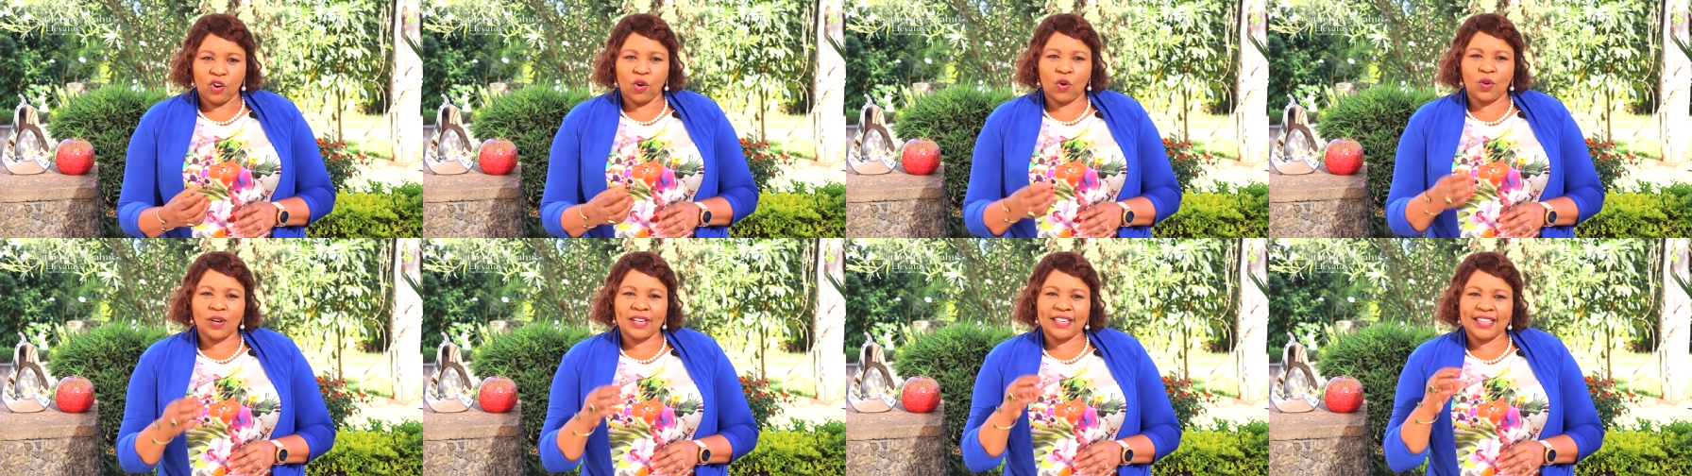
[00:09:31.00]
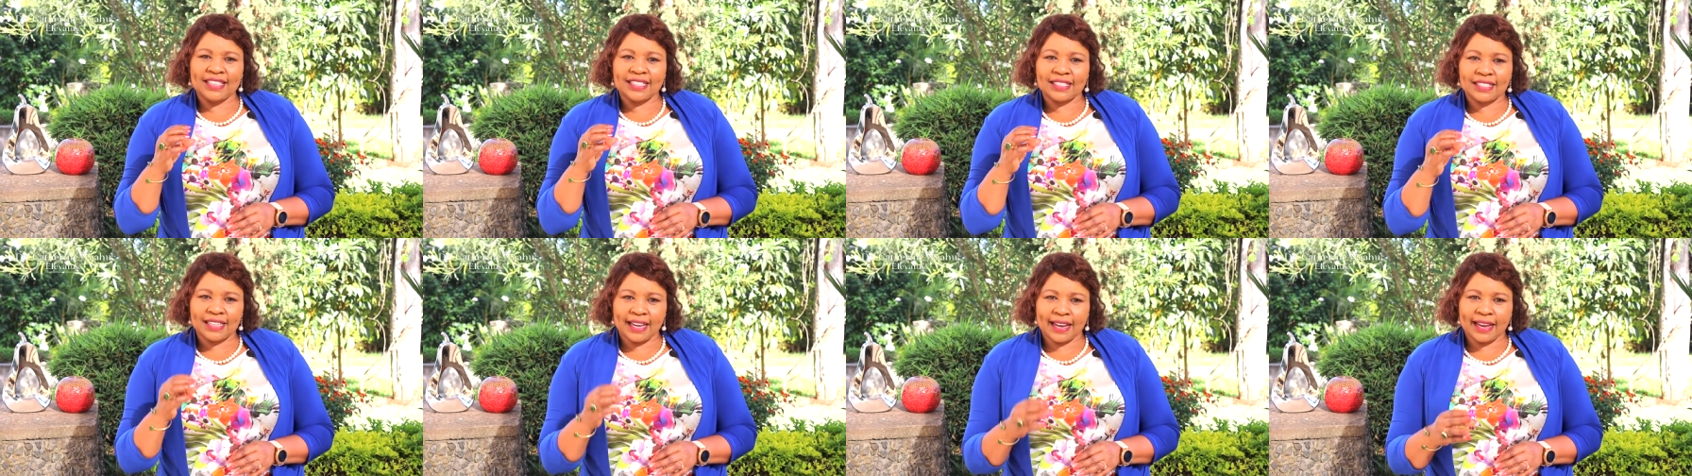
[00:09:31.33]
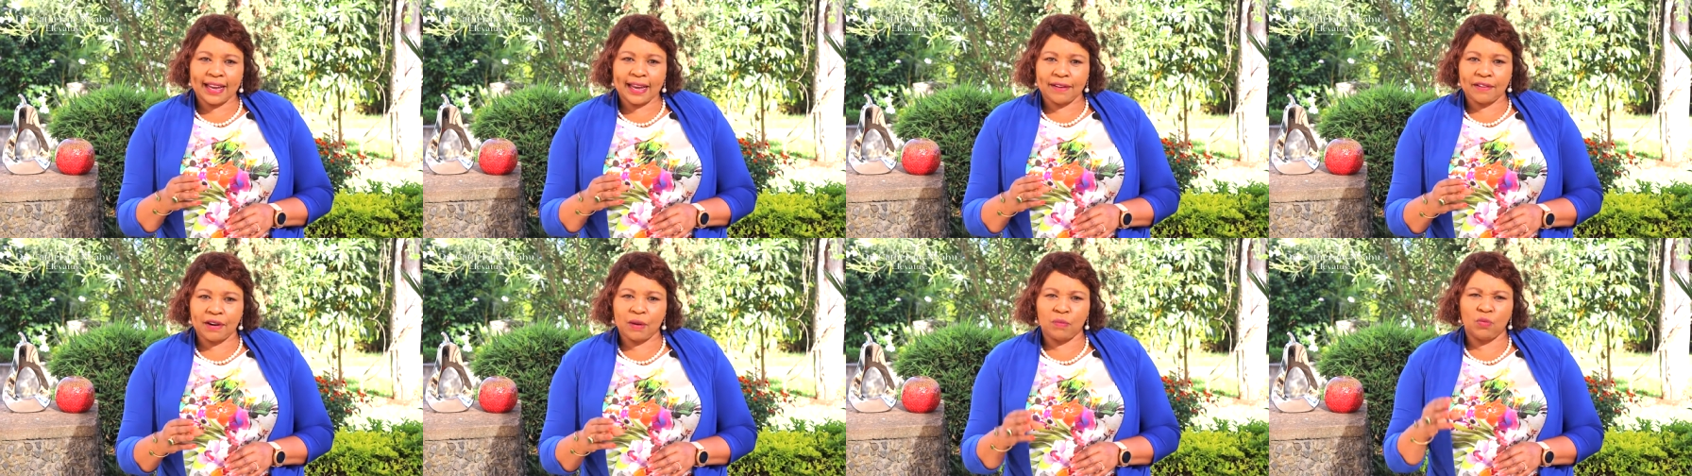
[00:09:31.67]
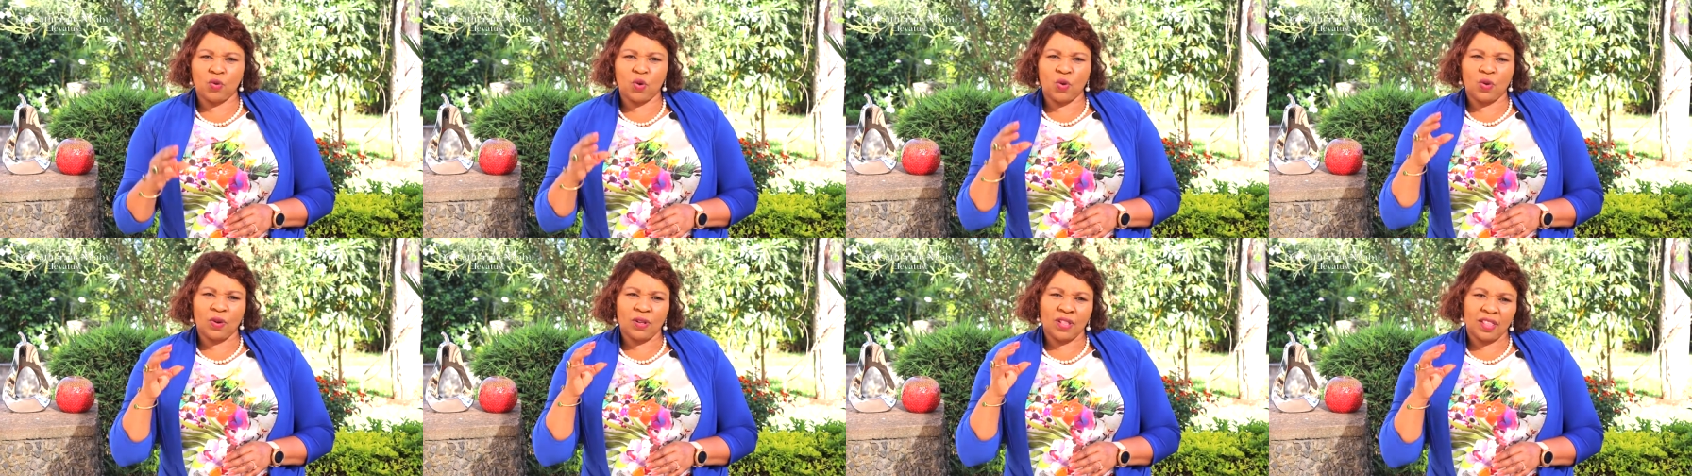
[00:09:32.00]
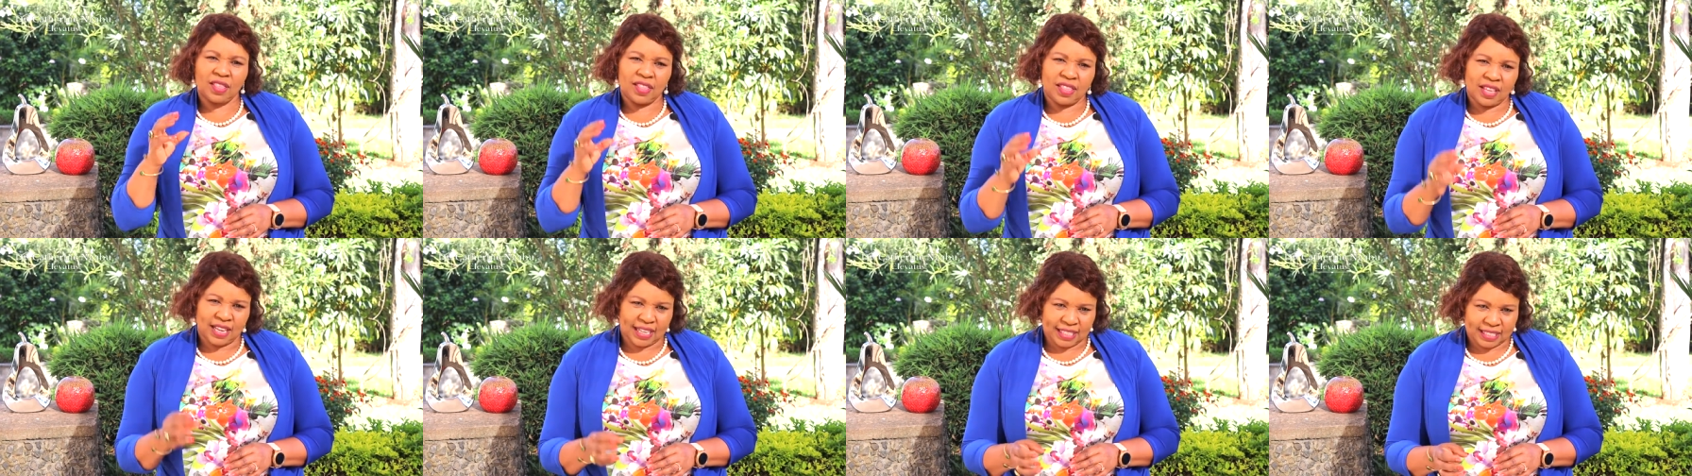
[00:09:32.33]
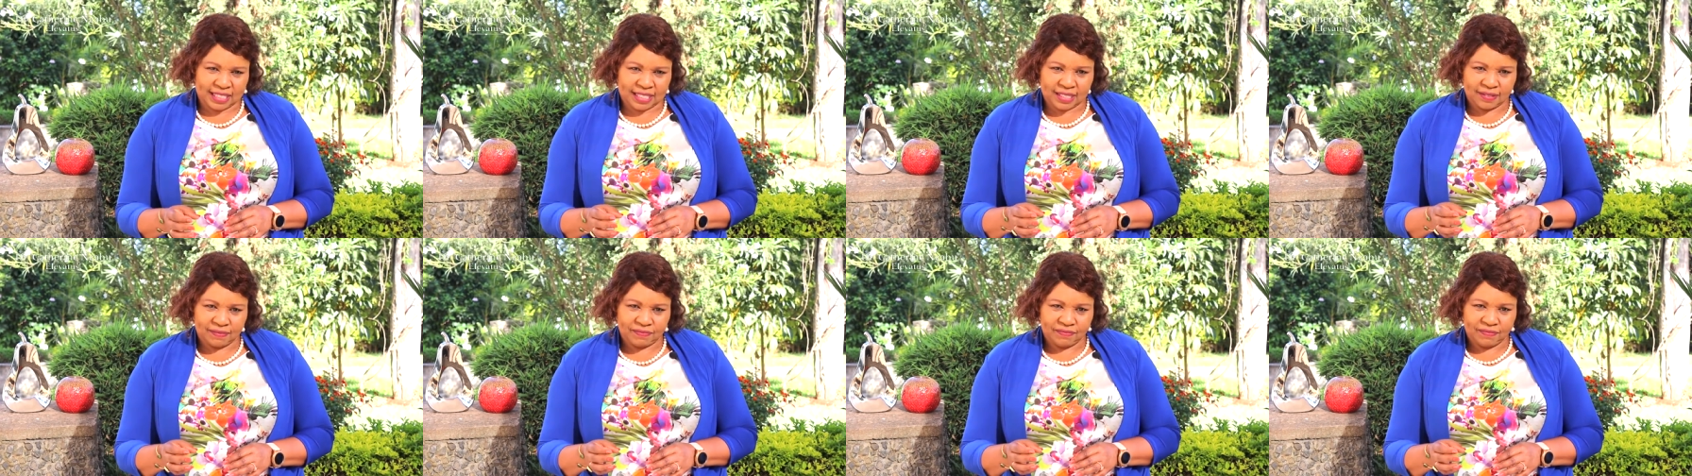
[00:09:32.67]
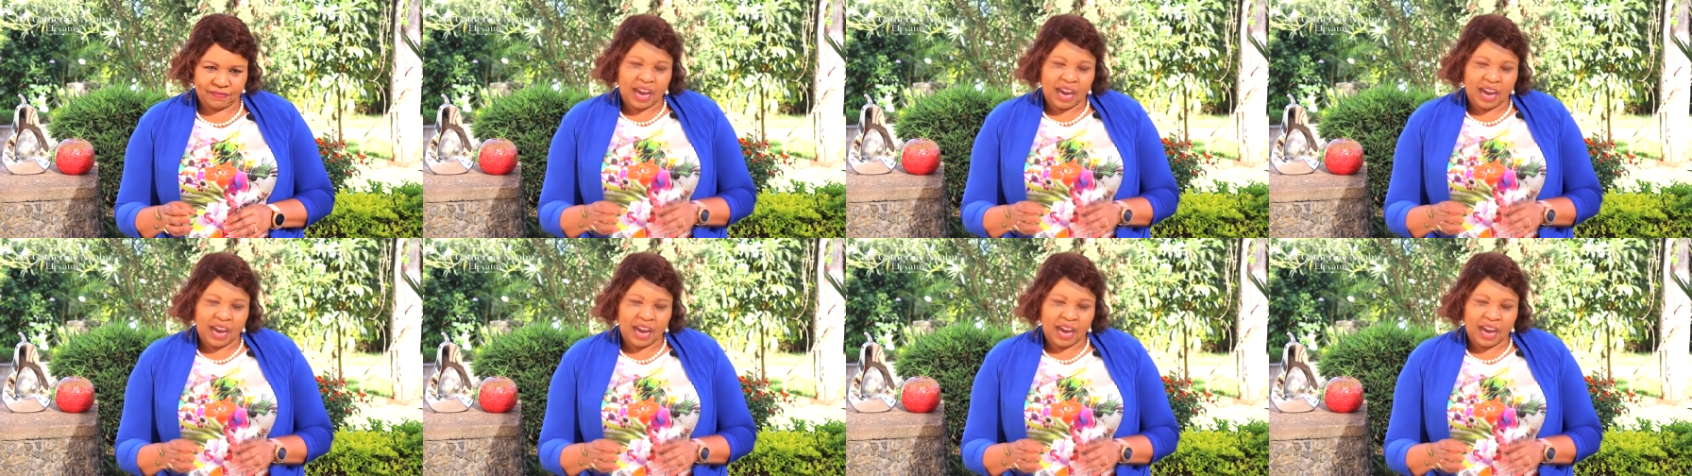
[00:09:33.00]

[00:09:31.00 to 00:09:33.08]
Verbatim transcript: on desirable things.